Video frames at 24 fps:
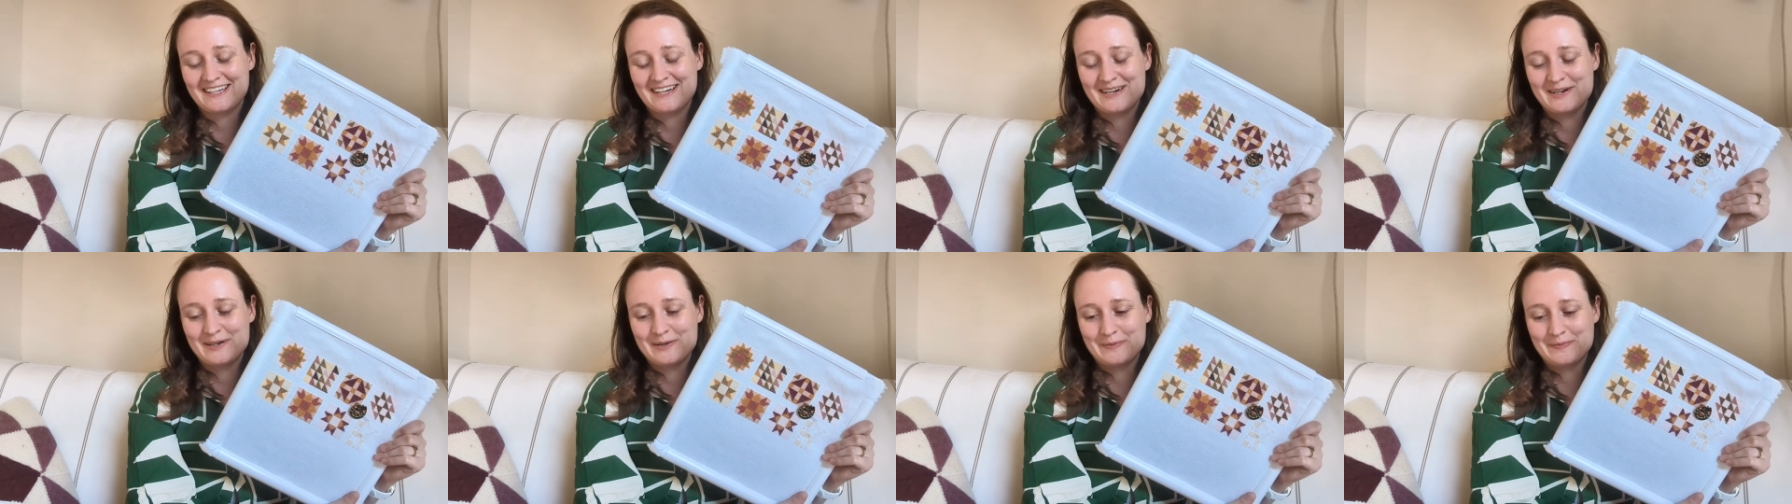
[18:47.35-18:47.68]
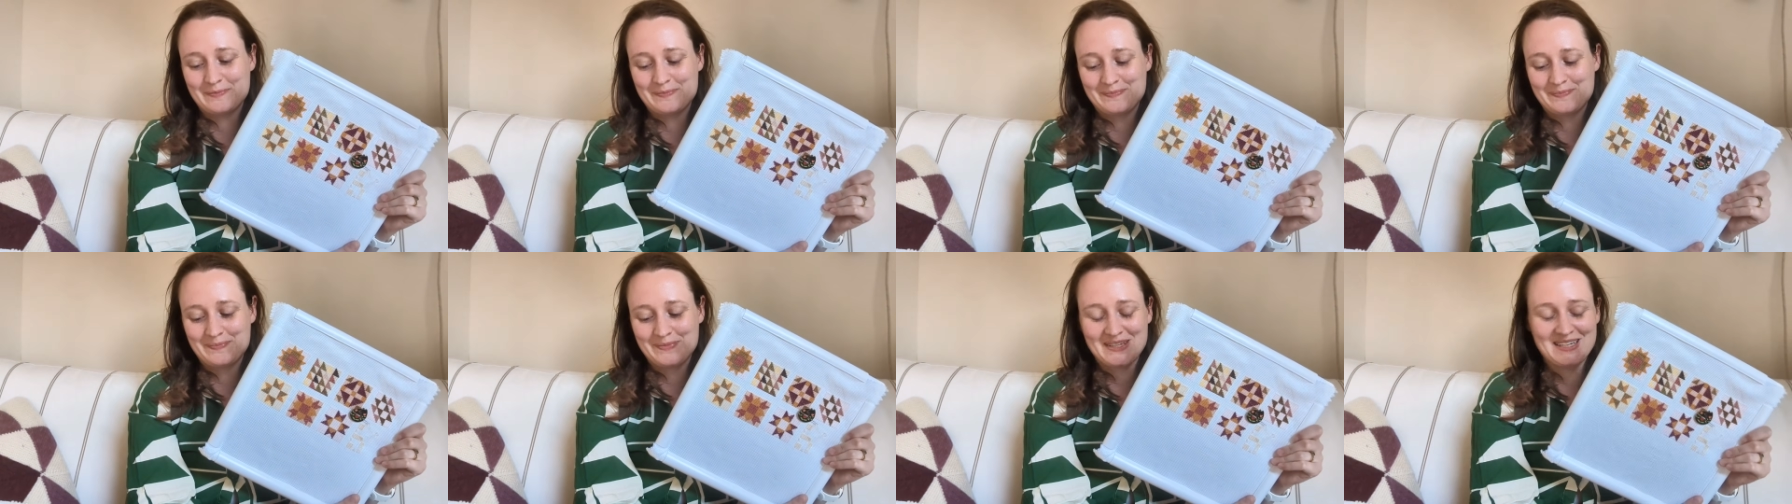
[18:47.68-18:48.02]

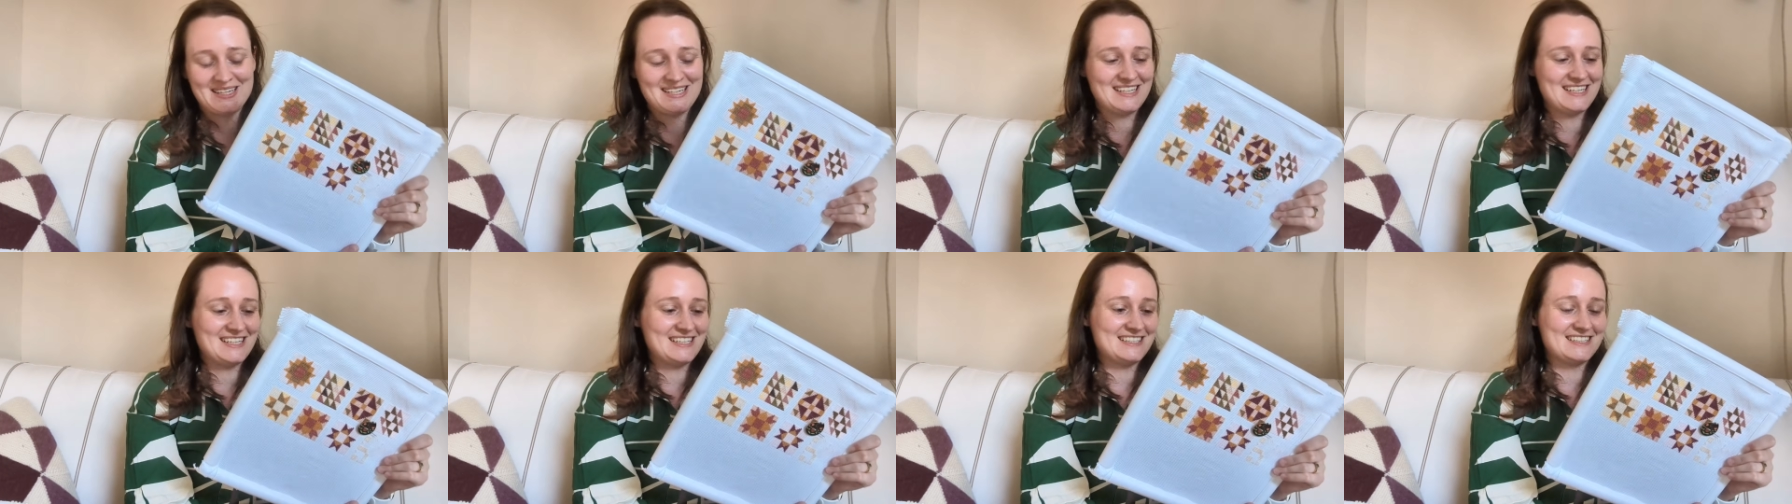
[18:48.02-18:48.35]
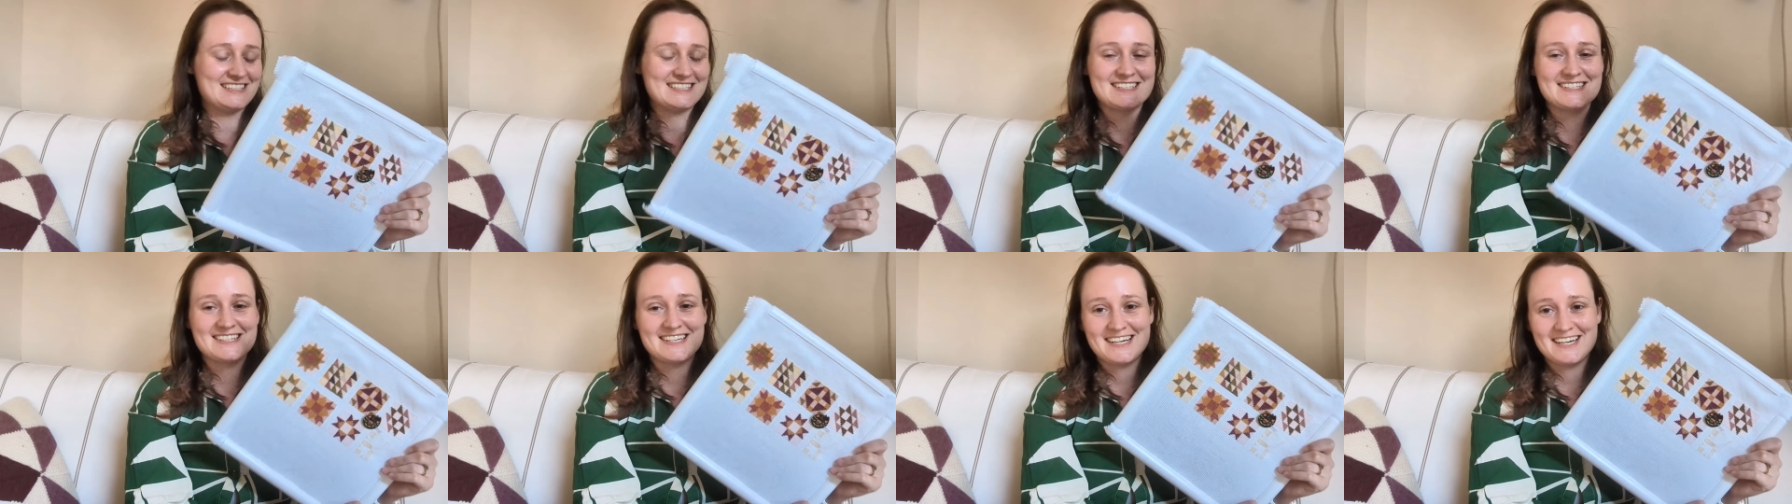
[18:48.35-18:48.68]

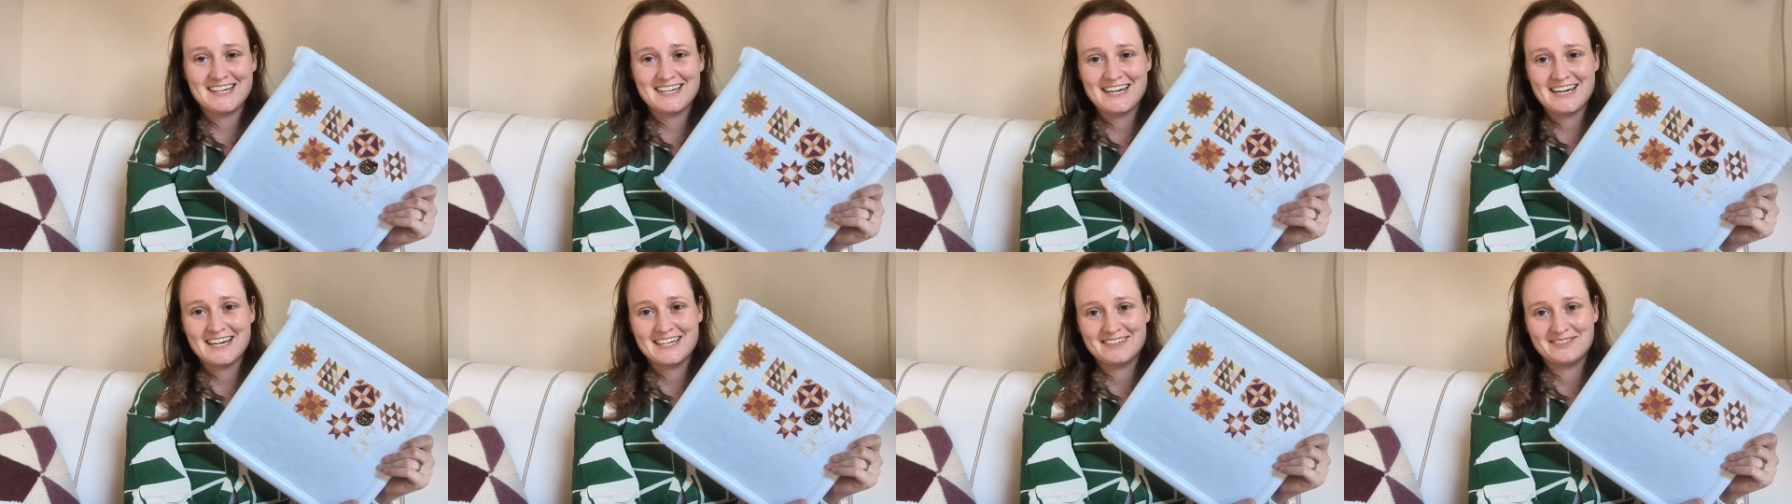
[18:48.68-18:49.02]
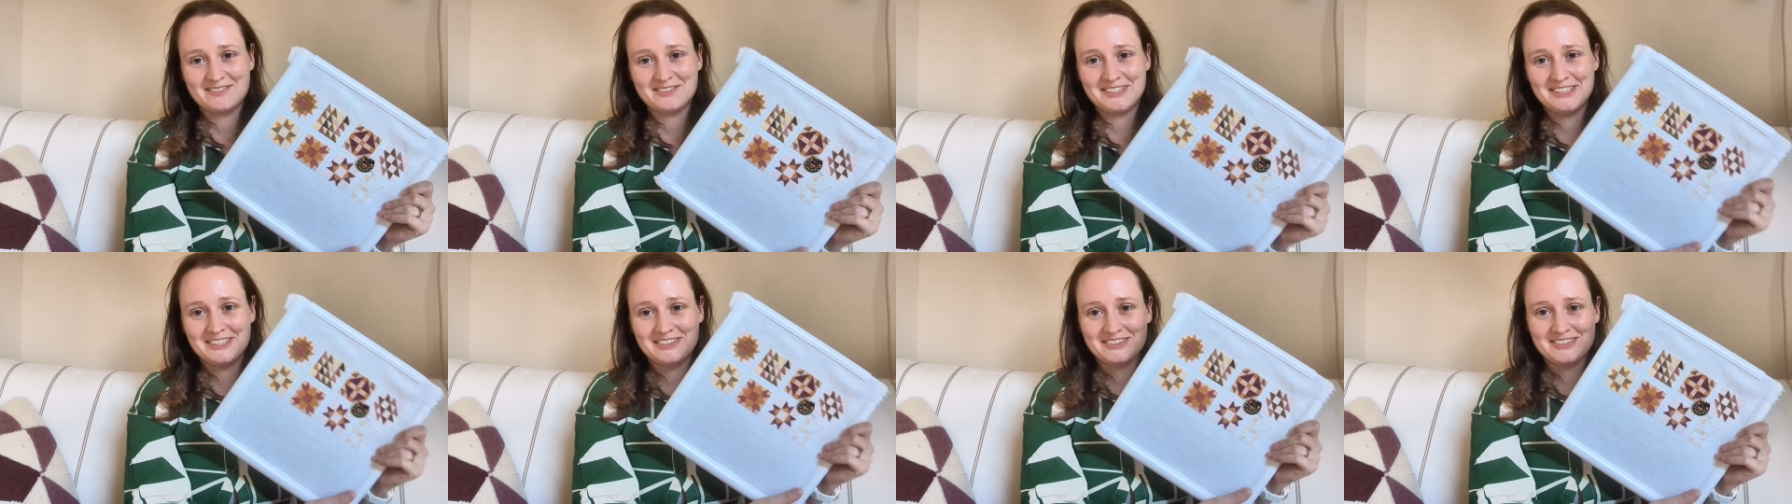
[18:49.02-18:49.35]
To say I had
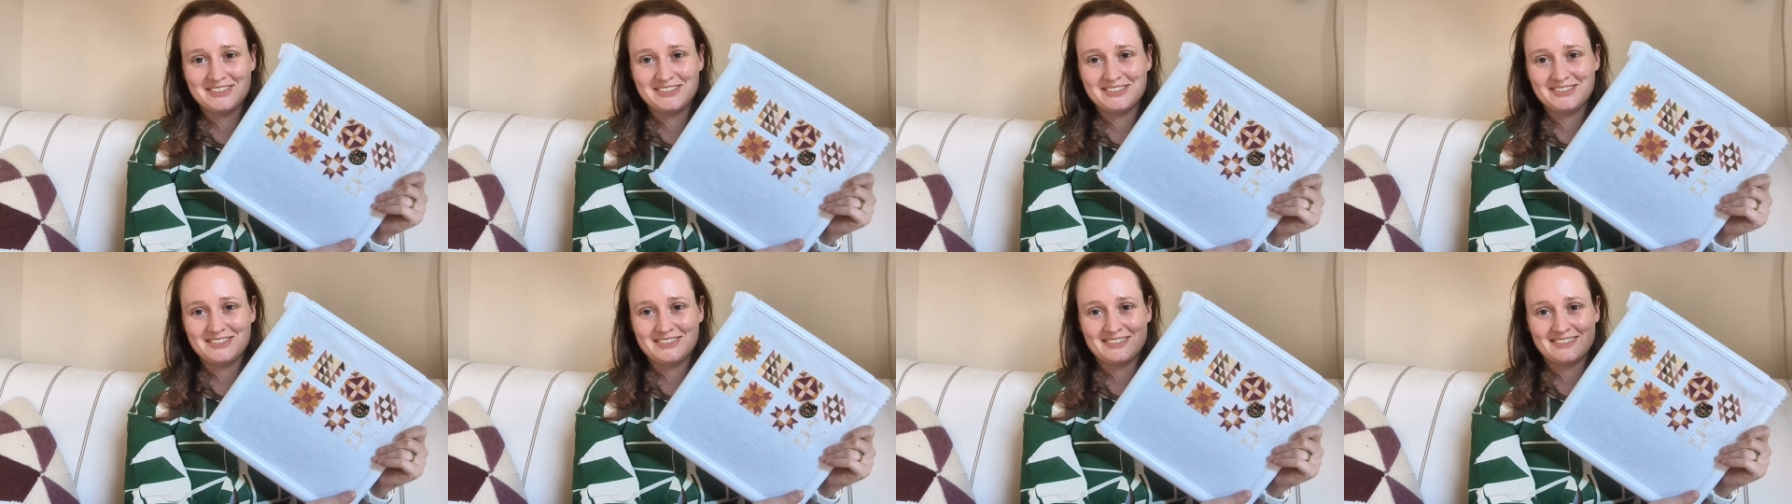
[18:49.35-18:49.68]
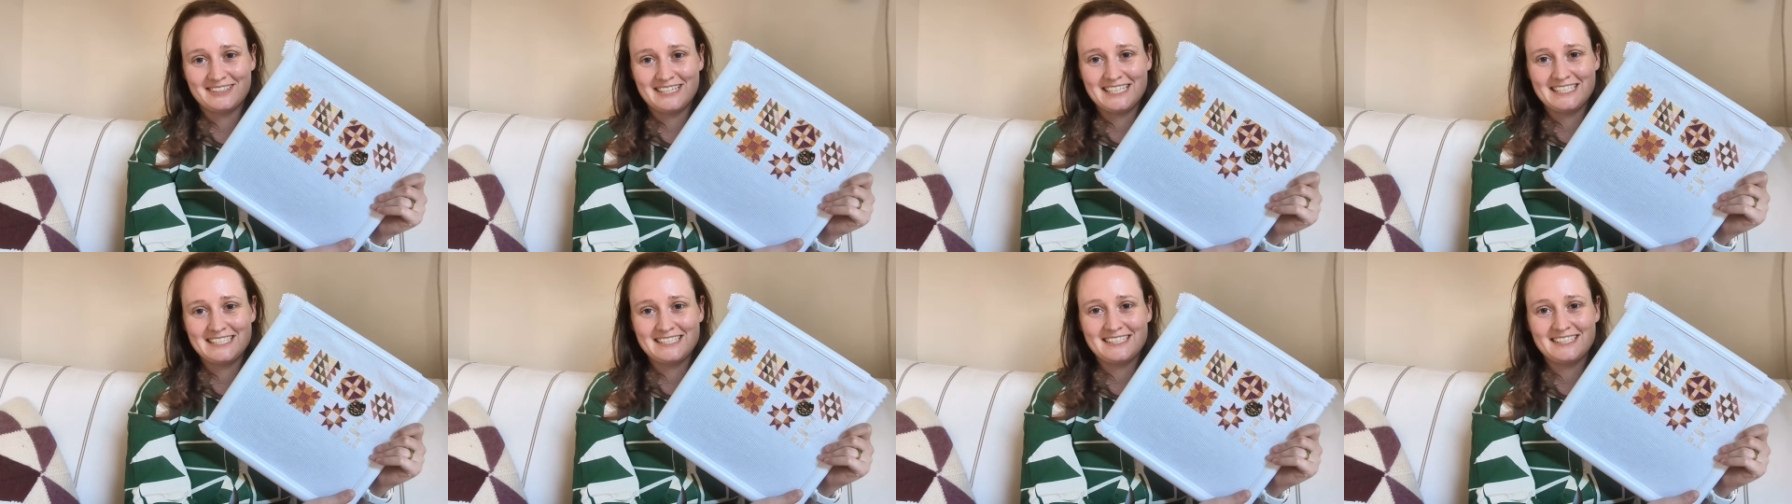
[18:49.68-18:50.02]
1 or 2
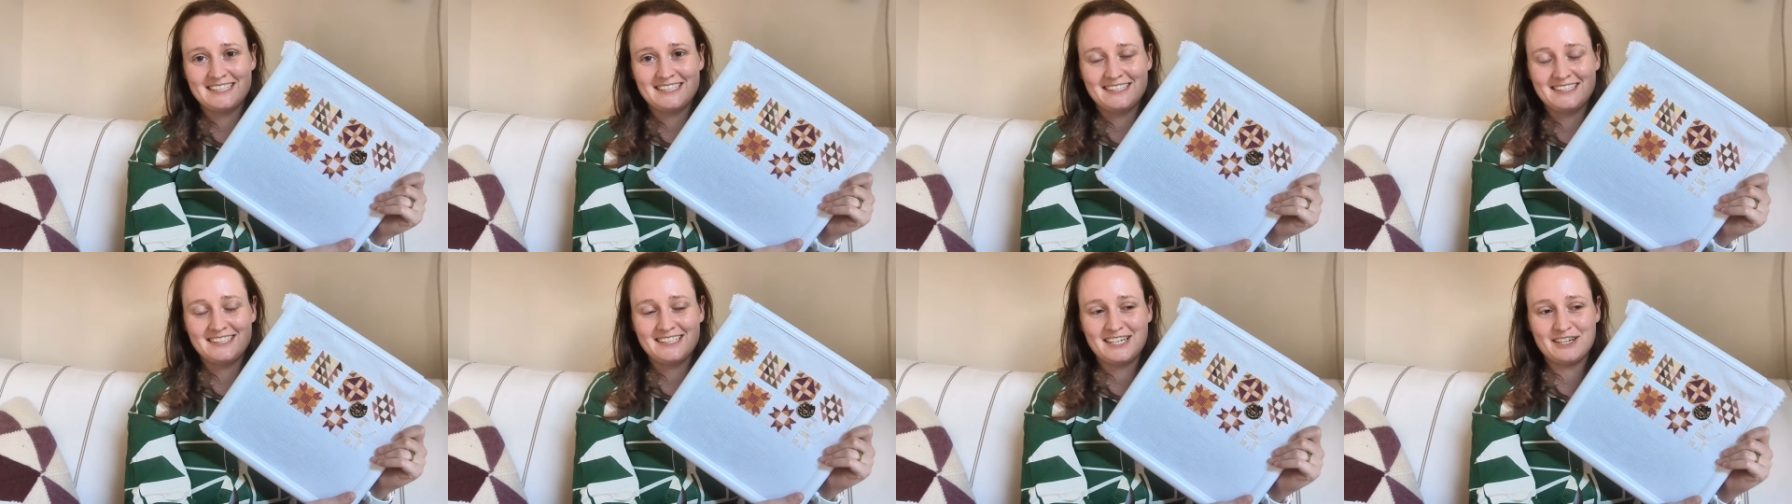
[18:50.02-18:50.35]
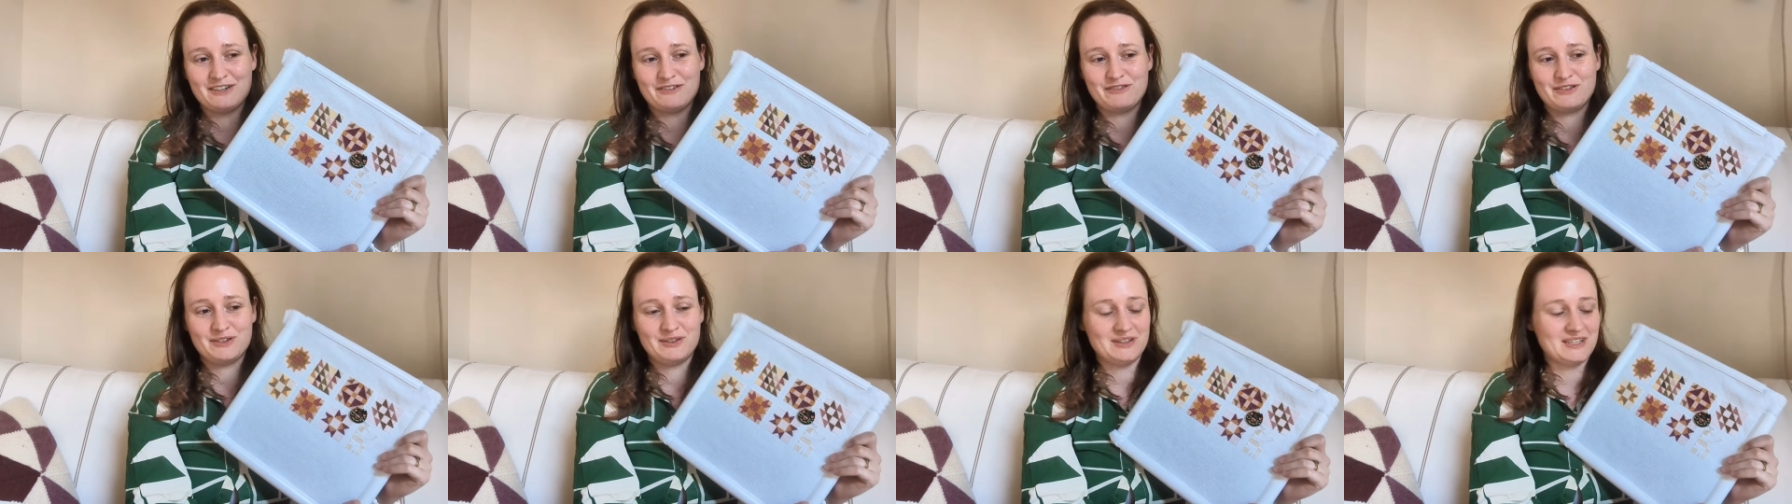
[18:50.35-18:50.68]
squares done, I
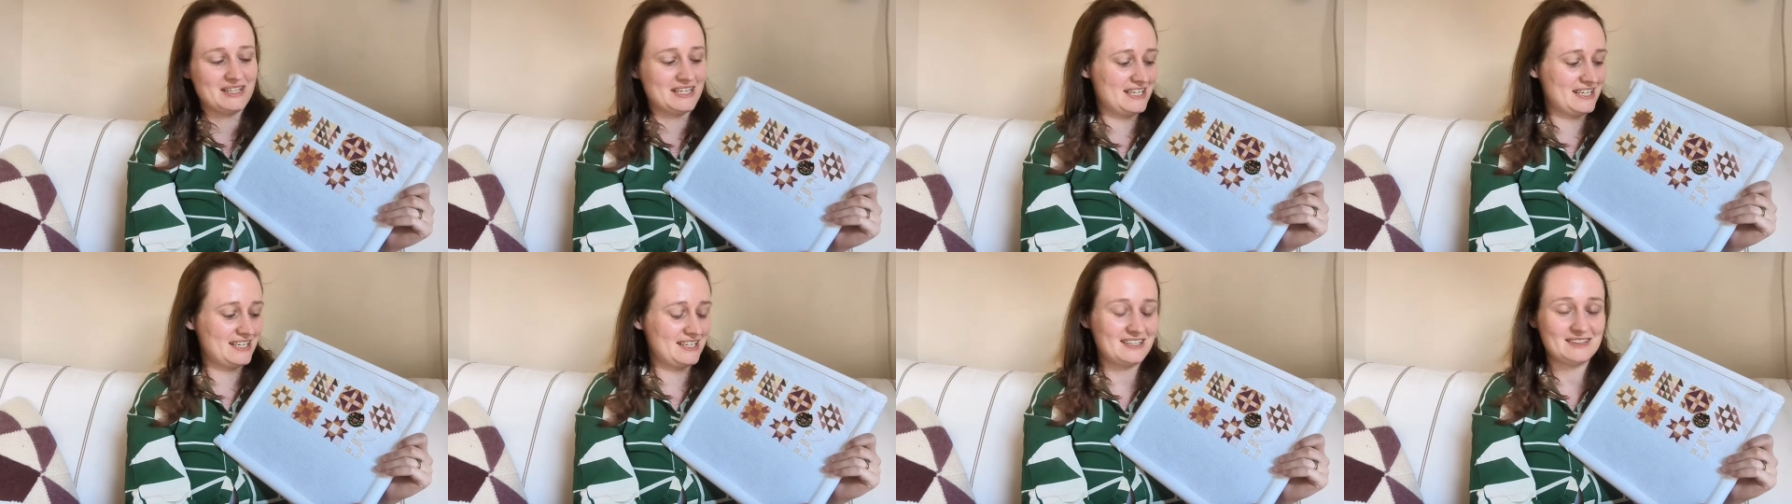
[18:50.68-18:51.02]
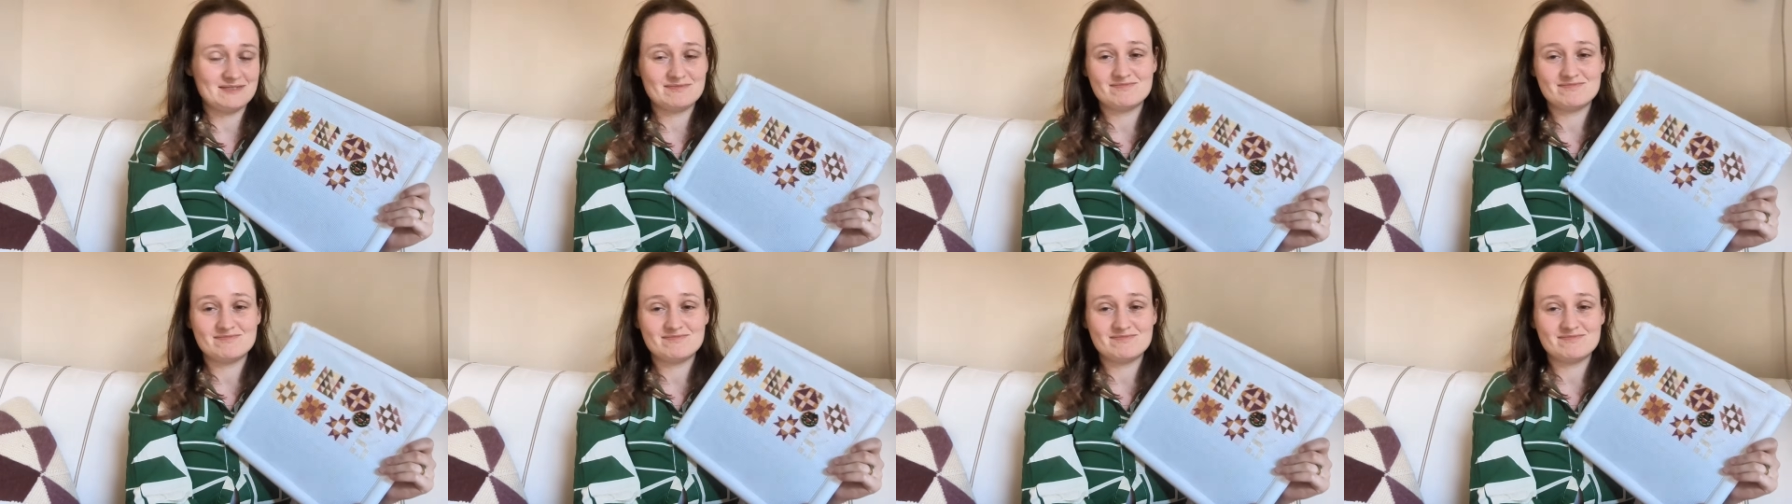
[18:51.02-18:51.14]
feel like